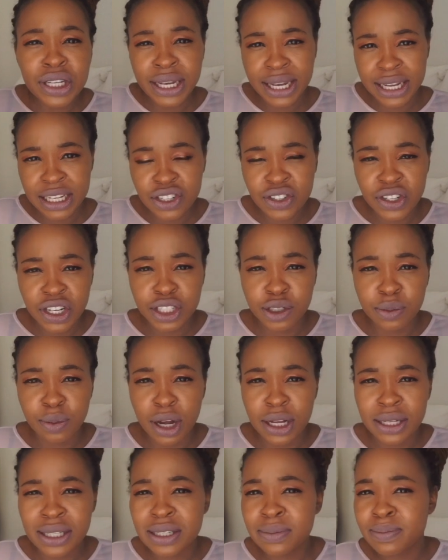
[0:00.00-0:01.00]
get stretch
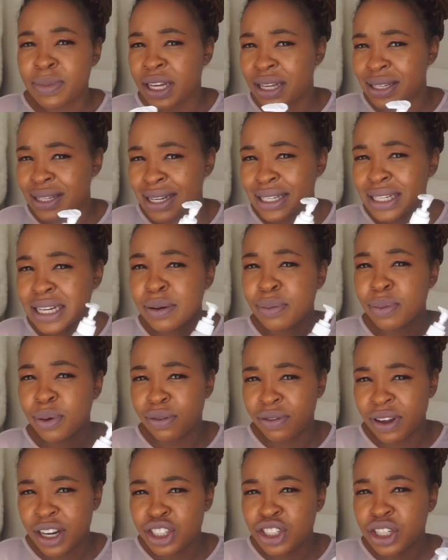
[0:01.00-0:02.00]
marks, because I said
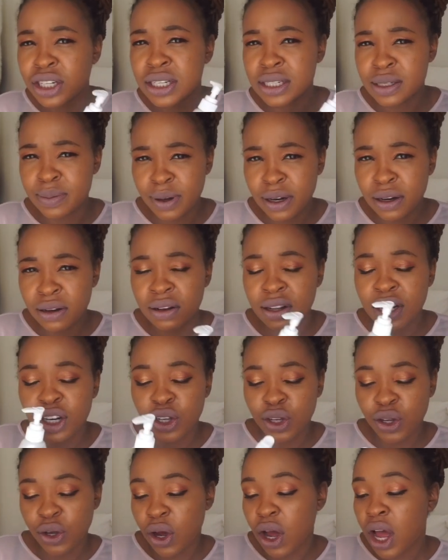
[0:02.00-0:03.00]
prevention is better than
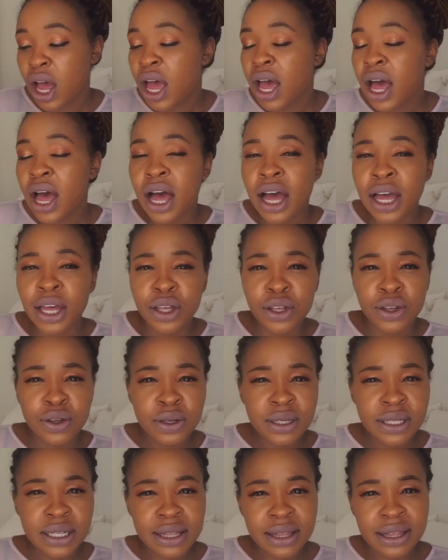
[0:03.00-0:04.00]
cure.
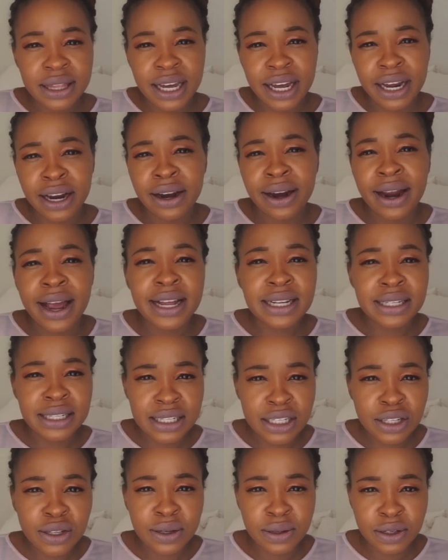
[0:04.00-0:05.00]
Use it there and
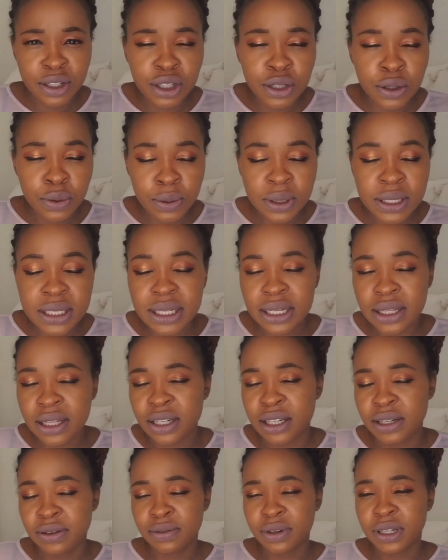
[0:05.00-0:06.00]
you will see the
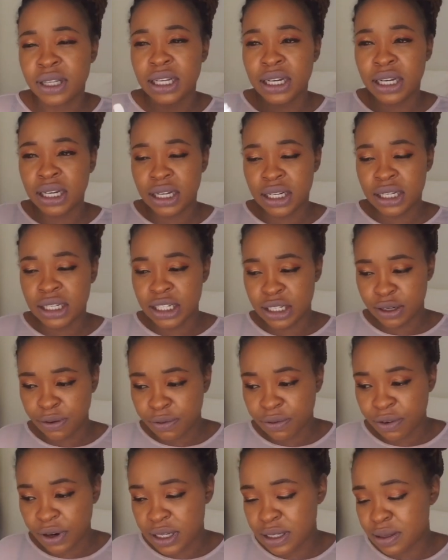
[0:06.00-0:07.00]

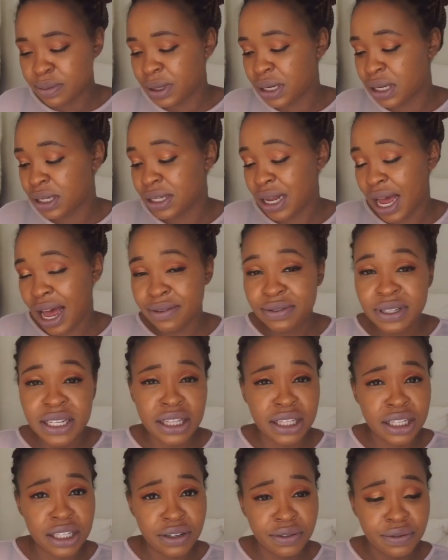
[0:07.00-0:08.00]
difference, because I've
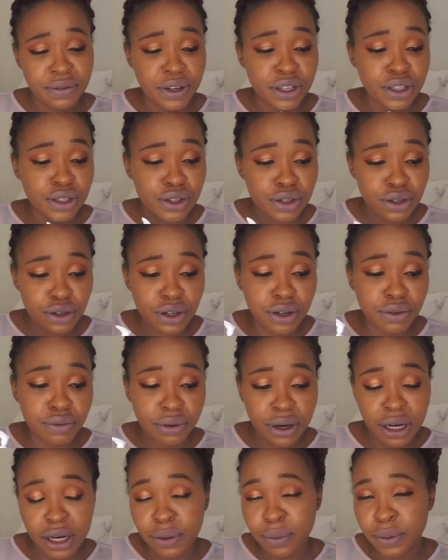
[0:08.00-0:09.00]
seen the difference too. It
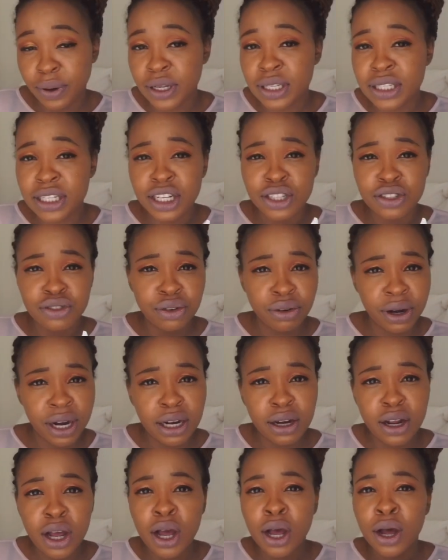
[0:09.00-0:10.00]
really works. It's
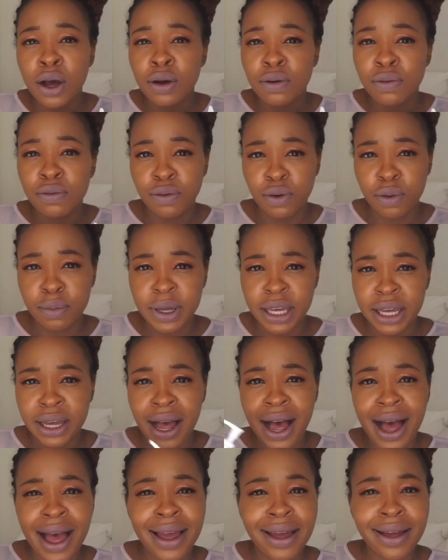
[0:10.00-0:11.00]
great for me.
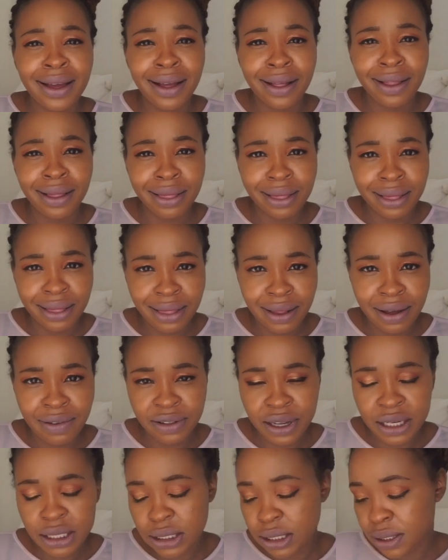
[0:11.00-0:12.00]
I love
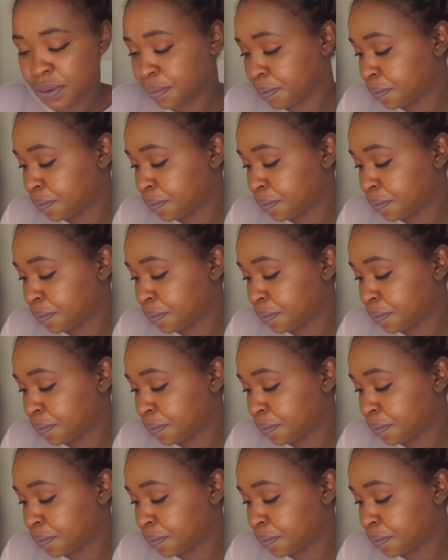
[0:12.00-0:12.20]
it.